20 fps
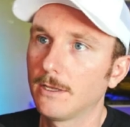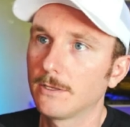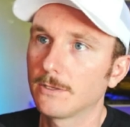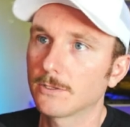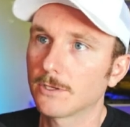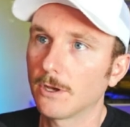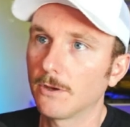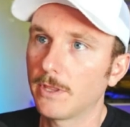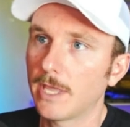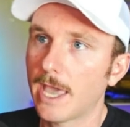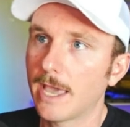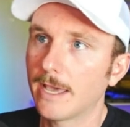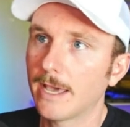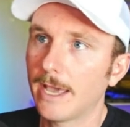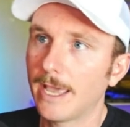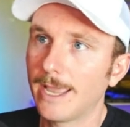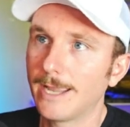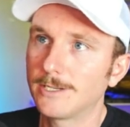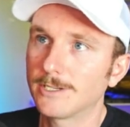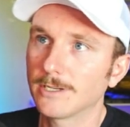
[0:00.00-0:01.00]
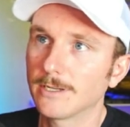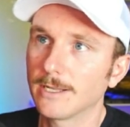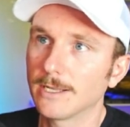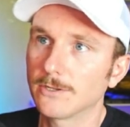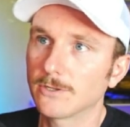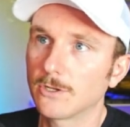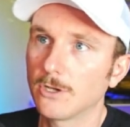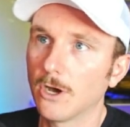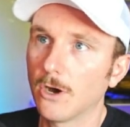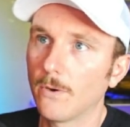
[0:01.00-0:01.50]
So the AI agent
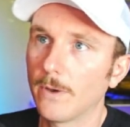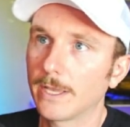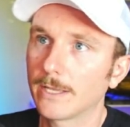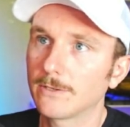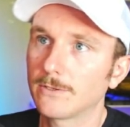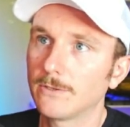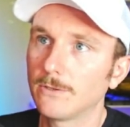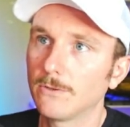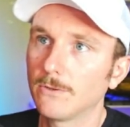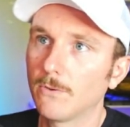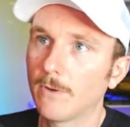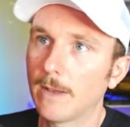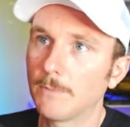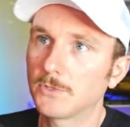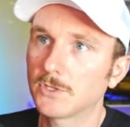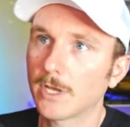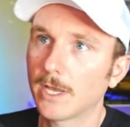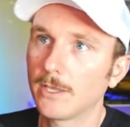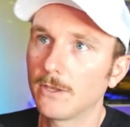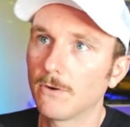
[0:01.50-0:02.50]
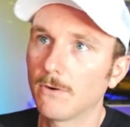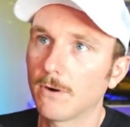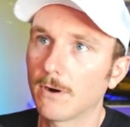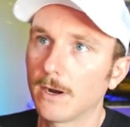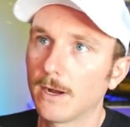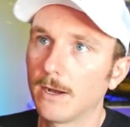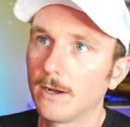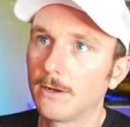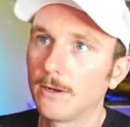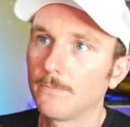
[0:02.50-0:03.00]
is going to the website
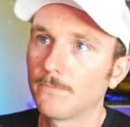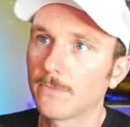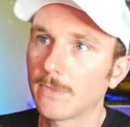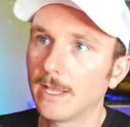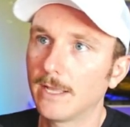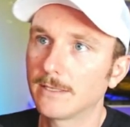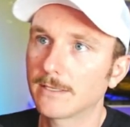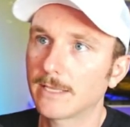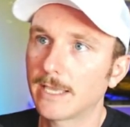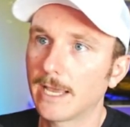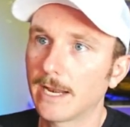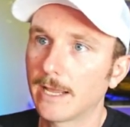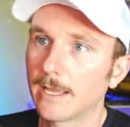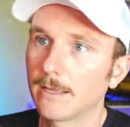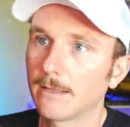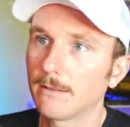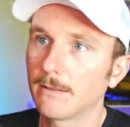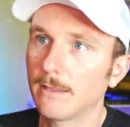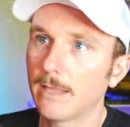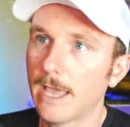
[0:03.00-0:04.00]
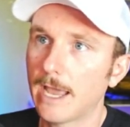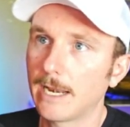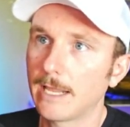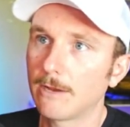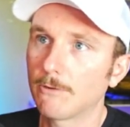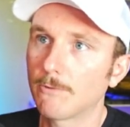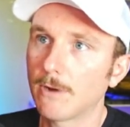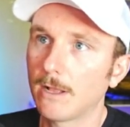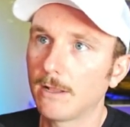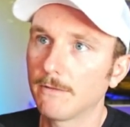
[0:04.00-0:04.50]
URL. It's getting
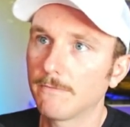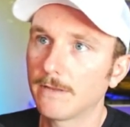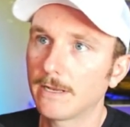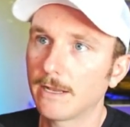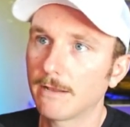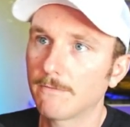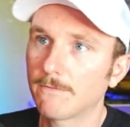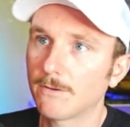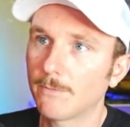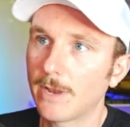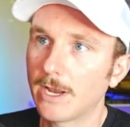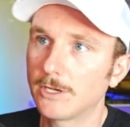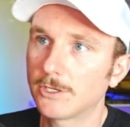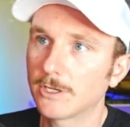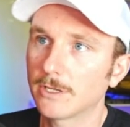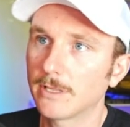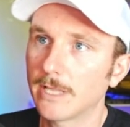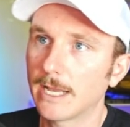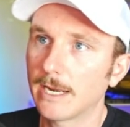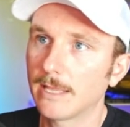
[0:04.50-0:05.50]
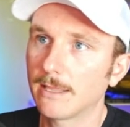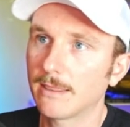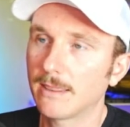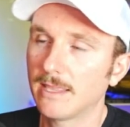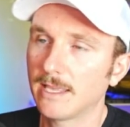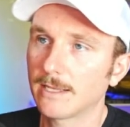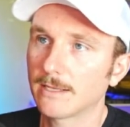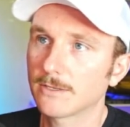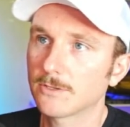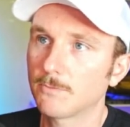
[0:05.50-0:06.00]
any relevant information that it
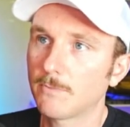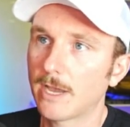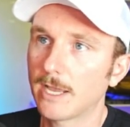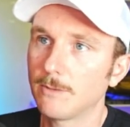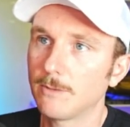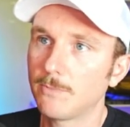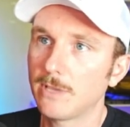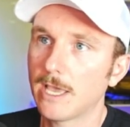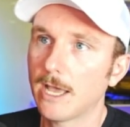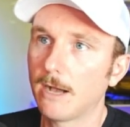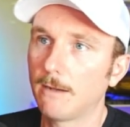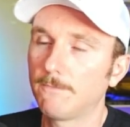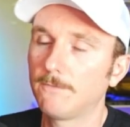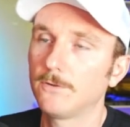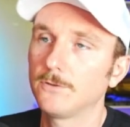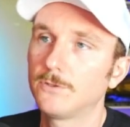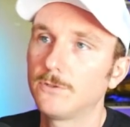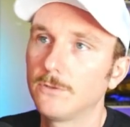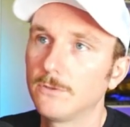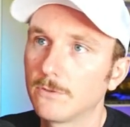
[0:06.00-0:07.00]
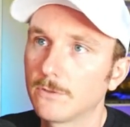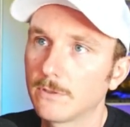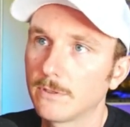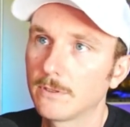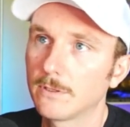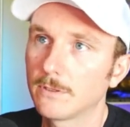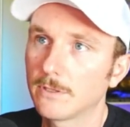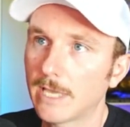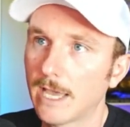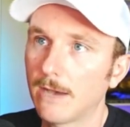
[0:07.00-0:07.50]
thinks might be helpful to
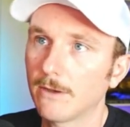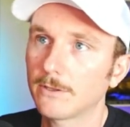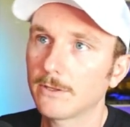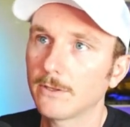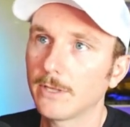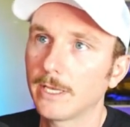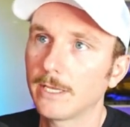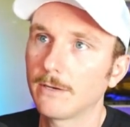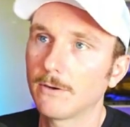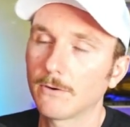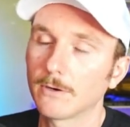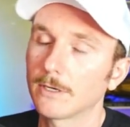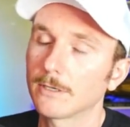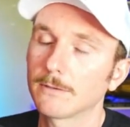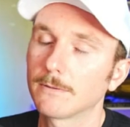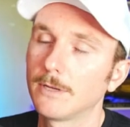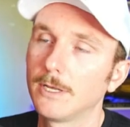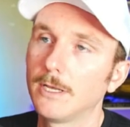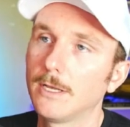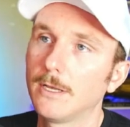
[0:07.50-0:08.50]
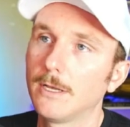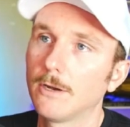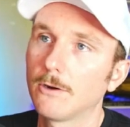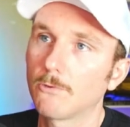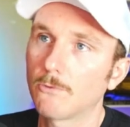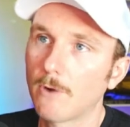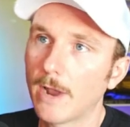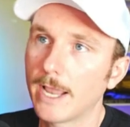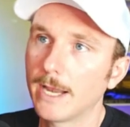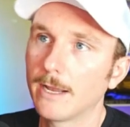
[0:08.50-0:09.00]
calculate or
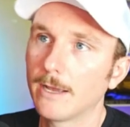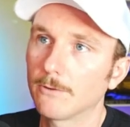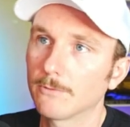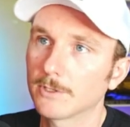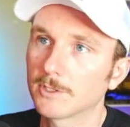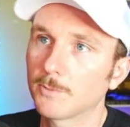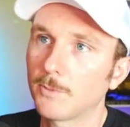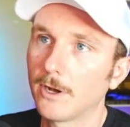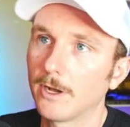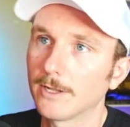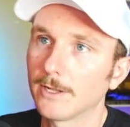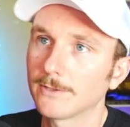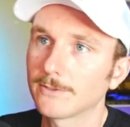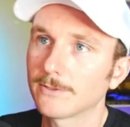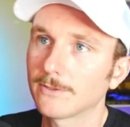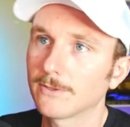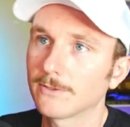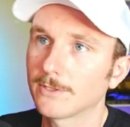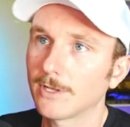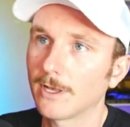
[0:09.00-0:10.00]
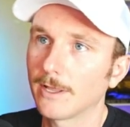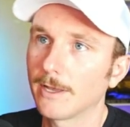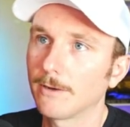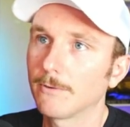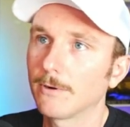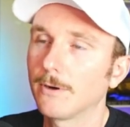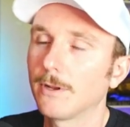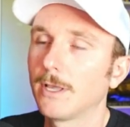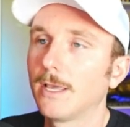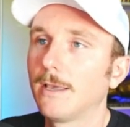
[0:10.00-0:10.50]
write a response. Saw that
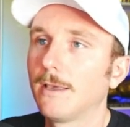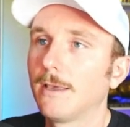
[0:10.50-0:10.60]
word.